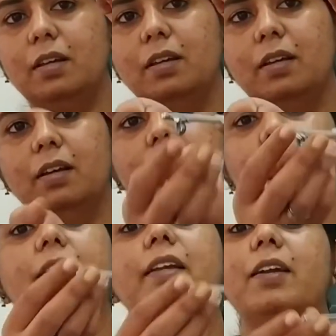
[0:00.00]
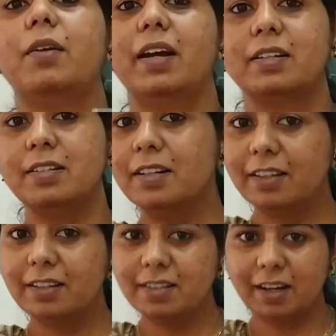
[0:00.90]
See, it
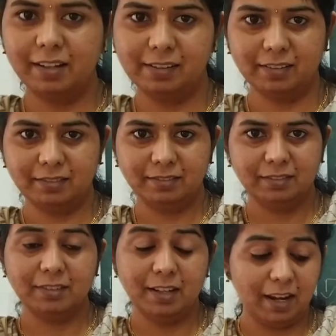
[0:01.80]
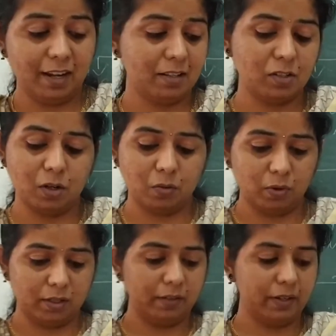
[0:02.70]
attracted that iron, nails or
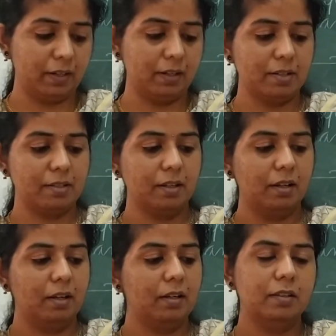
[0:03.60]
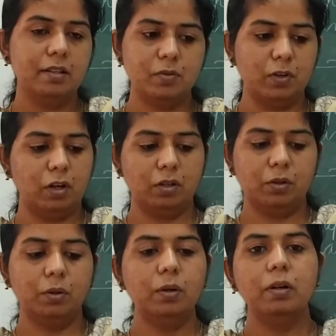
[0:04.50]
whatever it is. This will
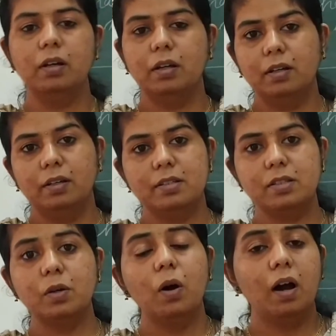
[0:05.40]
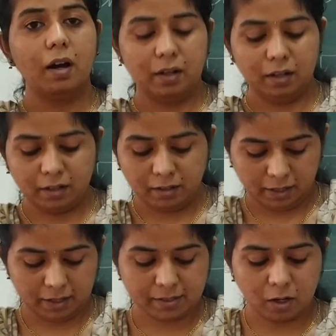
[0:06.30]
not go. So iron,
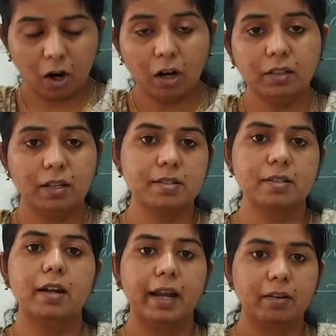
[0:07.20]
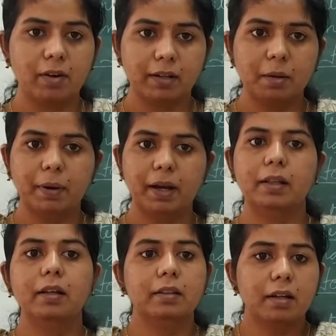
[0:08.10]
nails, all these are attracted
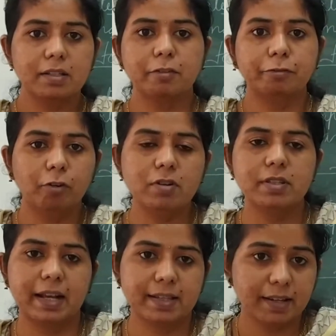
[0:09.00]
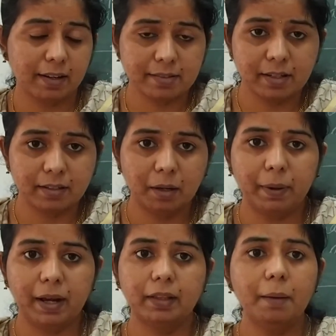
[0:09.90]
by there's a force
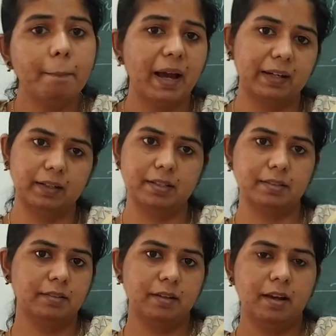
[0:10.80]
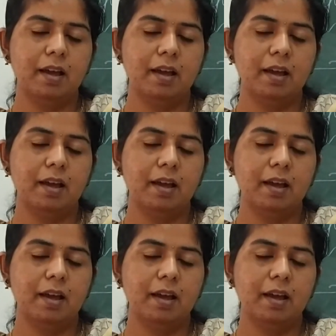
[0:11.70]
exerted by the magnet,